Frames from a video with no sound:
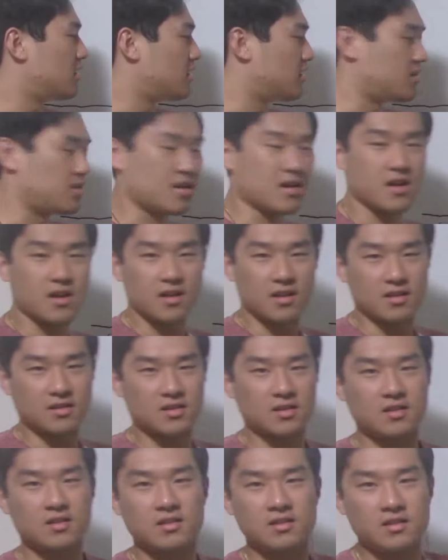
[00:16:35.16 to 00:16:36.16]
right,
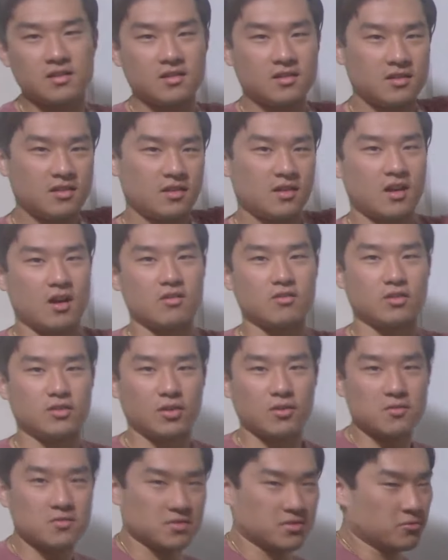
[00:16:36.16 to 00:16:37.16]
that's how the
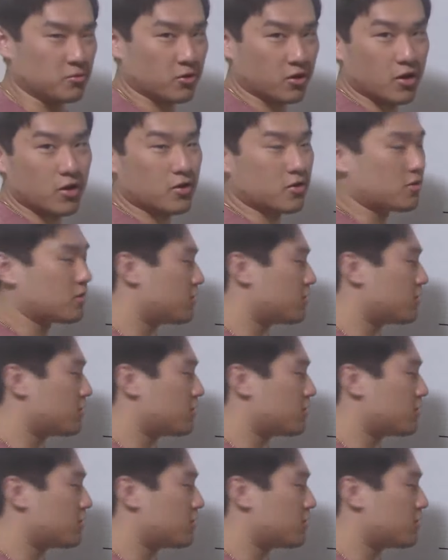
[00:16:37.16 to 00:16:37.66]
tones will go.